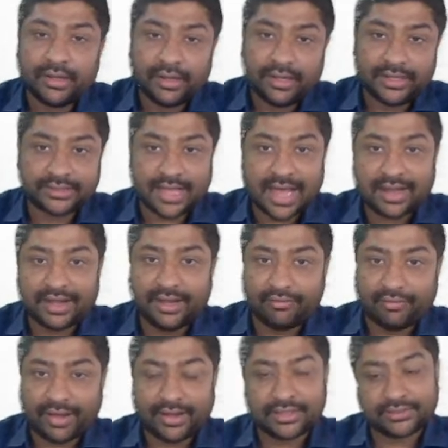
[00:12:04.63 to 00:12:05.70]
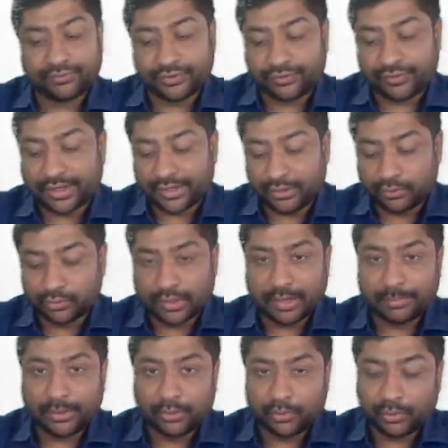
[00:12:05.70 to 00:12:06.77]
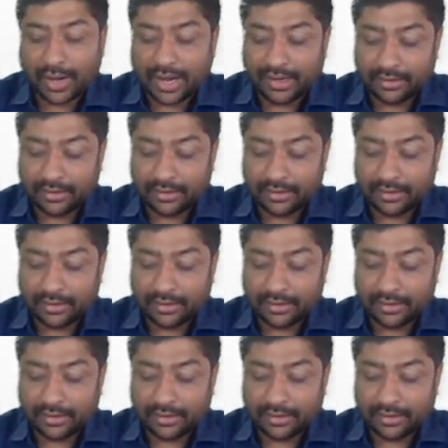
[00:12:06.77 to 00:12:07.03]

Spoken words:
is a RNA virus which we are able to